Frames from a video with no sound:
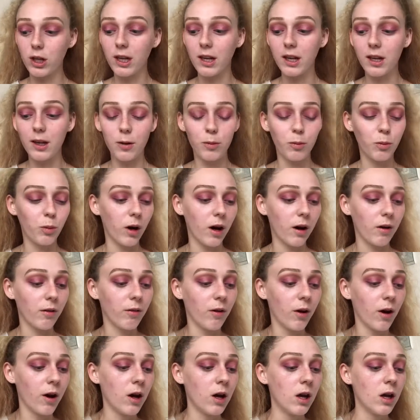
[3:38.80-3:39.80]
it
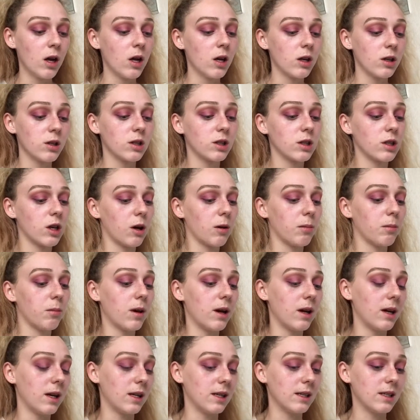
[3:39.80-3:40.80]
with
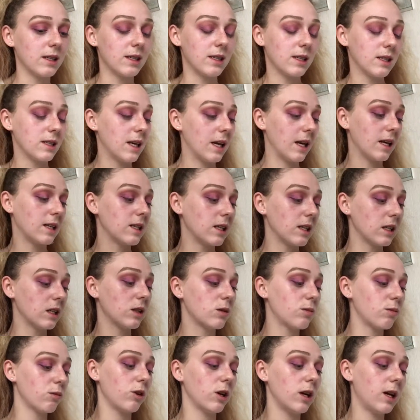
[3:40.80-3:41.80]
some setting
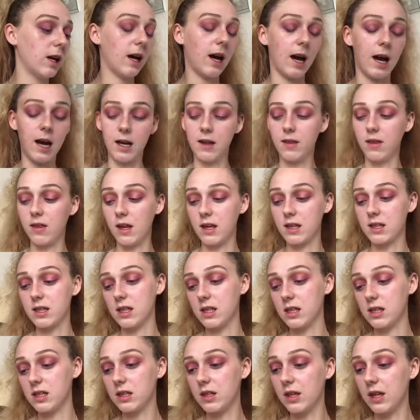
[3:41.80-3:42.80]
spray, and this
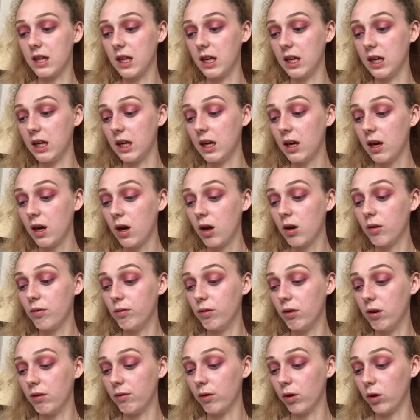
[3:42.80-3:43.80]
is the
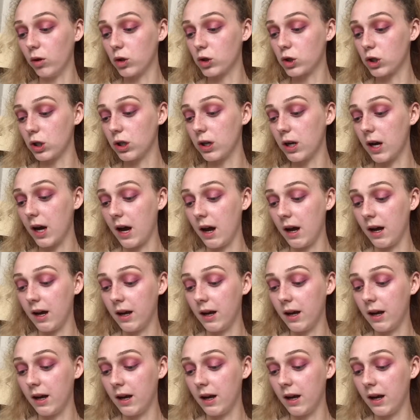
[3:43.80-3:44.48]
Revolution